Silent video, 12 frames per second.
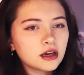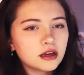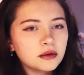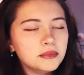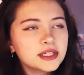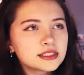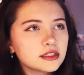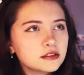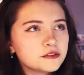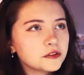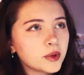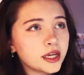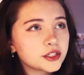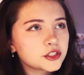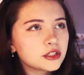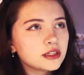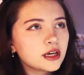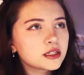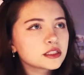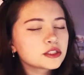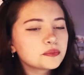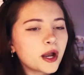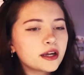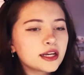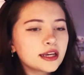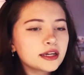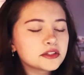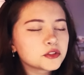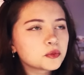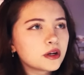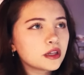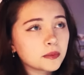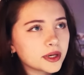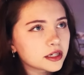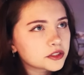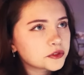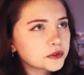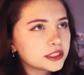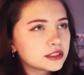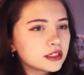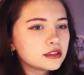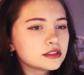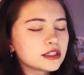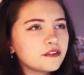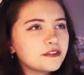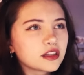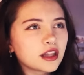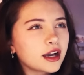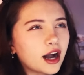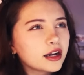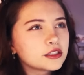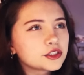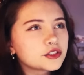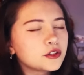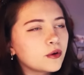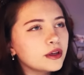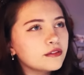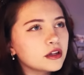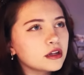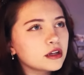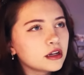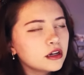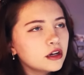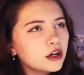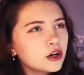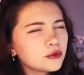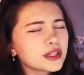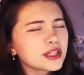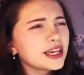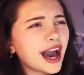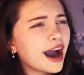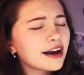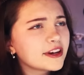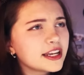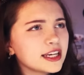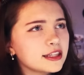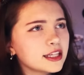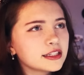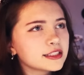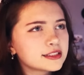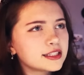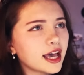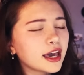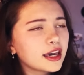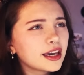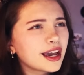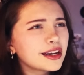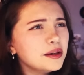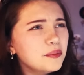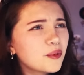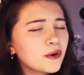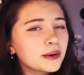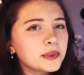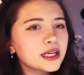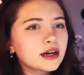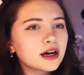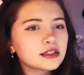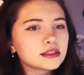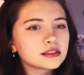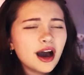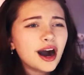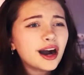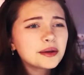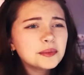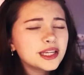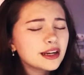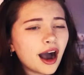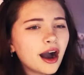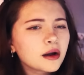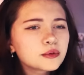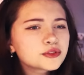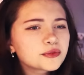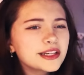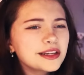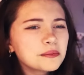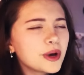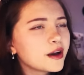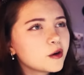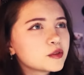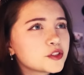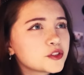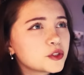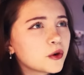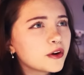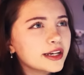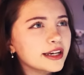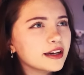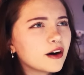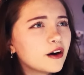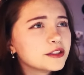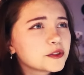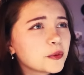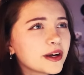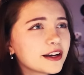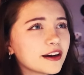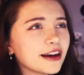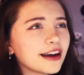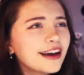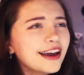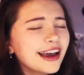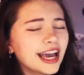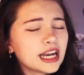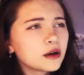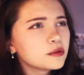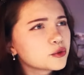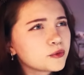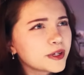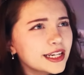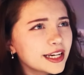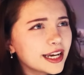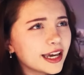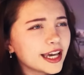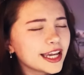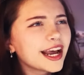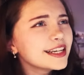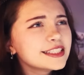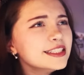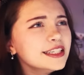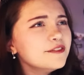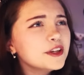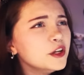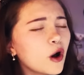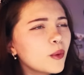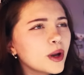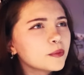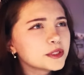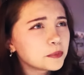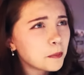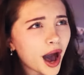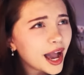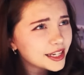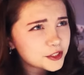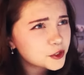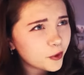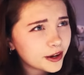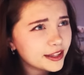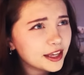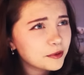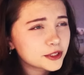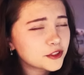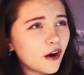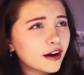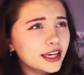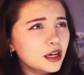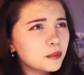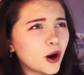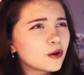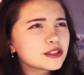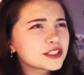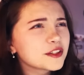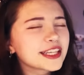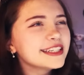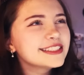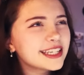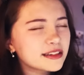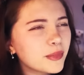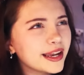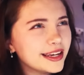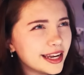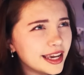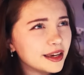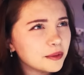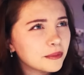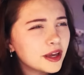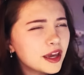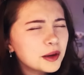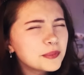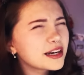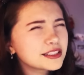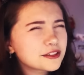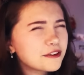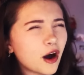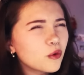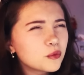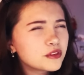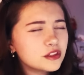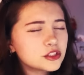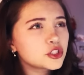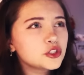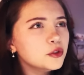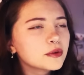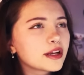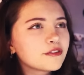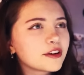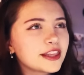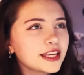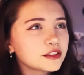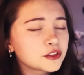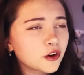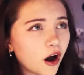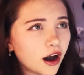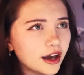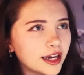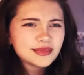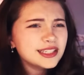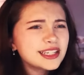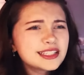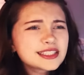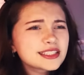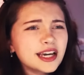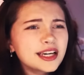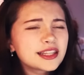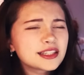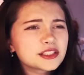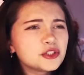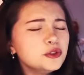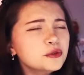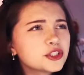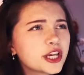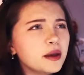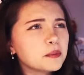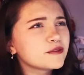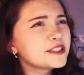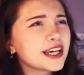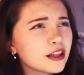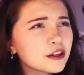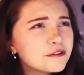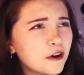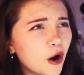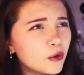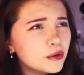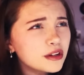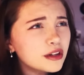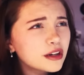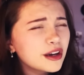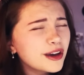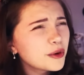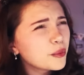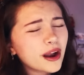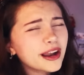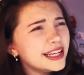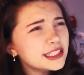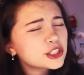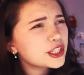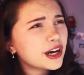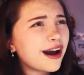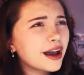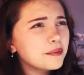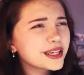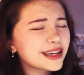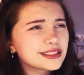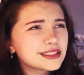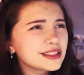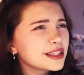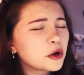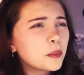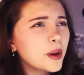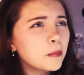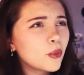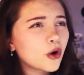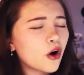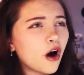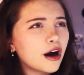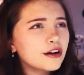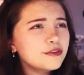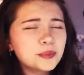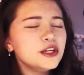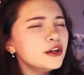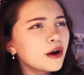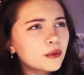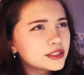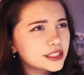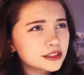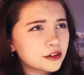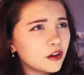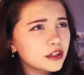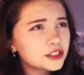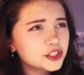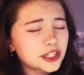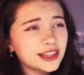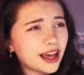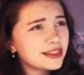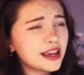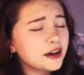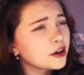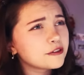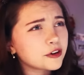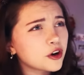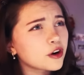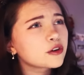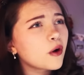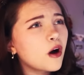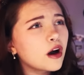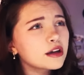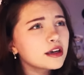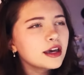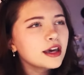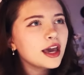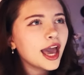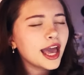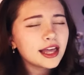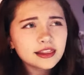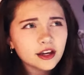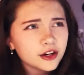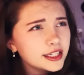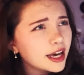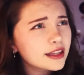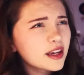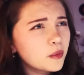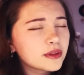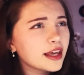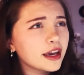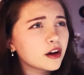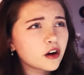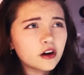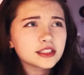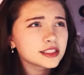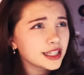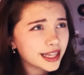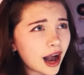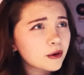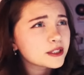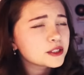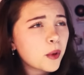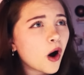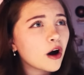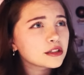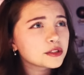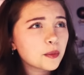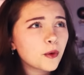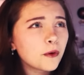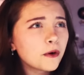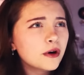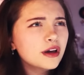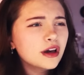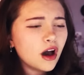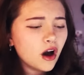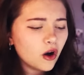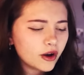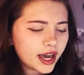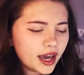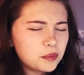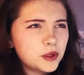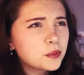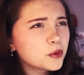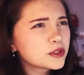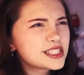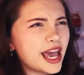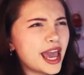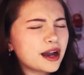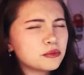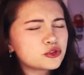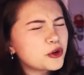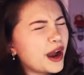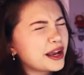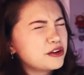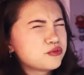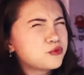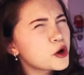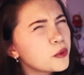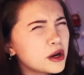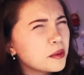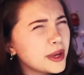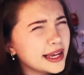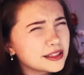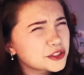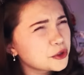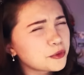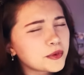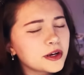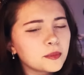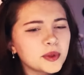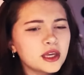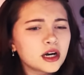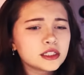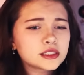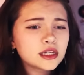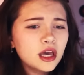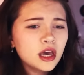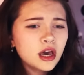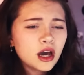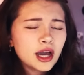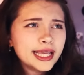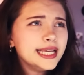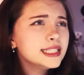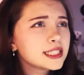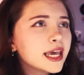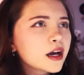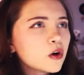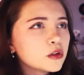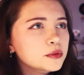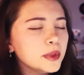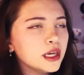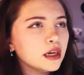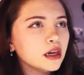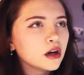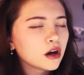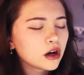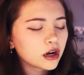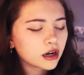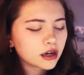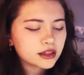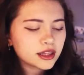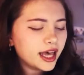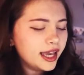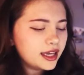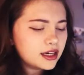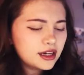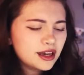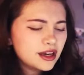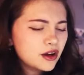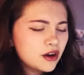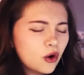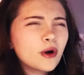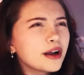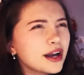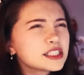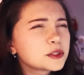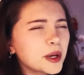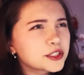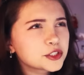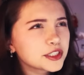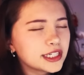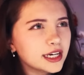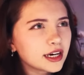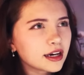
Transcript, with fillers: misinformation that is spreading is one of the biggest reasons. I feel like I just don't even really have anything to say anymore because, I mean, I was reading my own story on Twitter and I was reading it and I didn't even know it was my story they were talking about until they said my name because of how skewed everything's gotten. It's like this huge game of telephone where each time it gets a little bit more off, but no one's acknowledging that they could have heard wrong and they're yelling what they heard as loud as possible. Okay, people saying I'm trying to ruin a man's career because he tickled me, or like, or especially,